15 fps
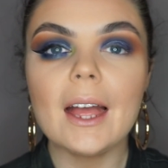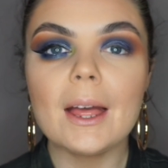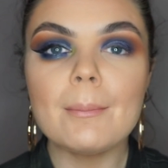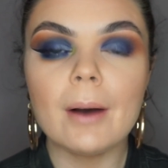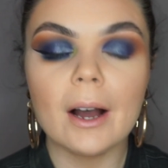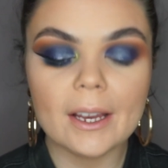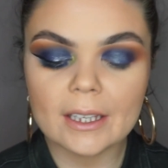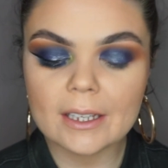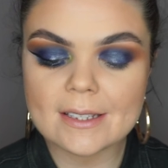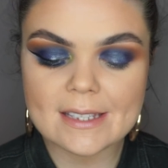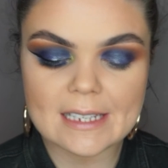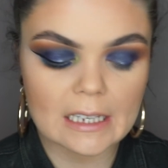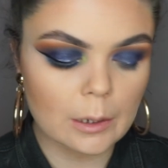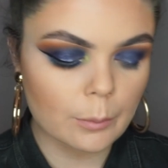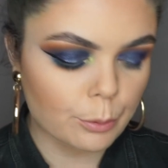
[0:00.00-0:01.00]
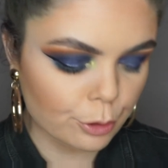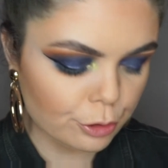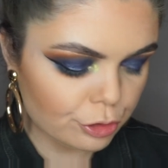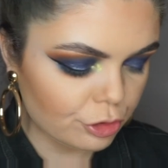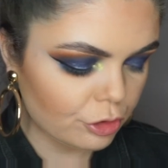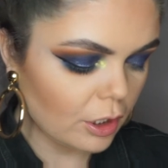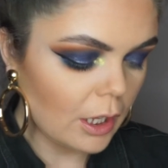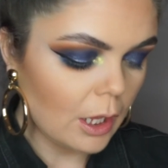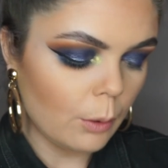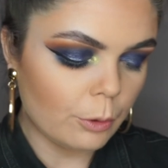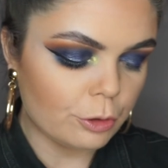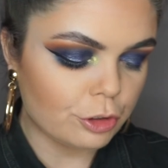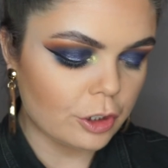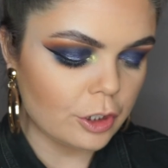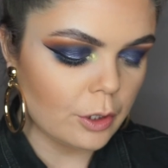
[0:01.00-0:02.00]
my concealer brush,
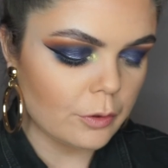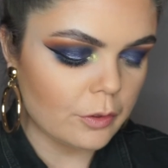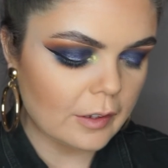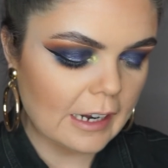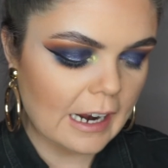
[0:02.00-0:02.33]
which I use to